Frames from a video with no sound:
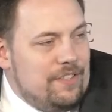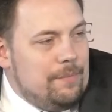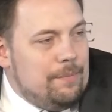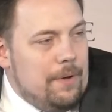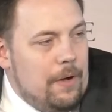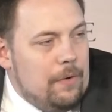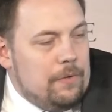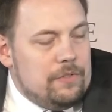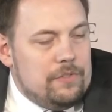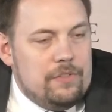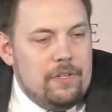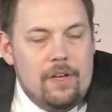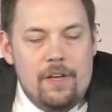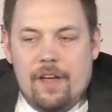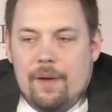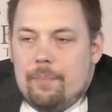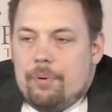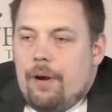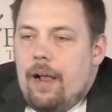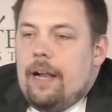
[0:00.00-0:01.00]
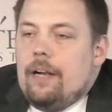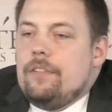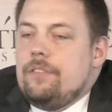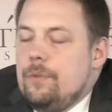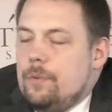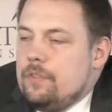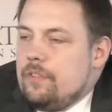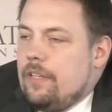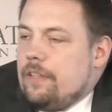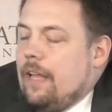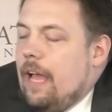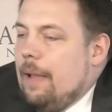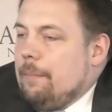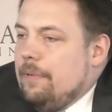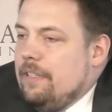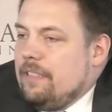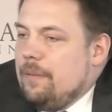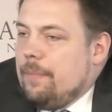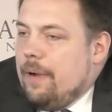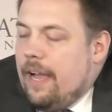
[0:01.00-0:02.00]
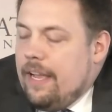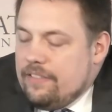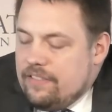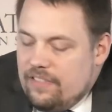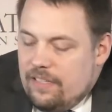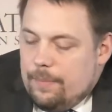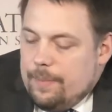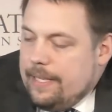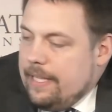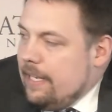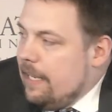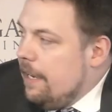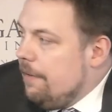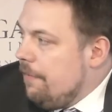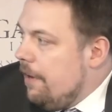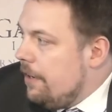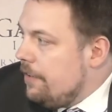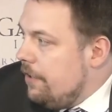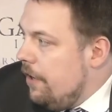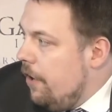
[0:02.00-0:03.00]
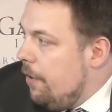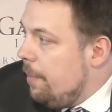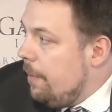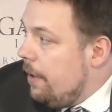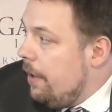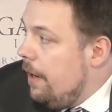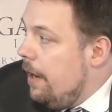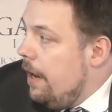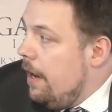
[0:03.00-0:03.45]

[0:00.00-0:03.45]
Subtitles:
Post prior to his untimely demise at the beginning of October.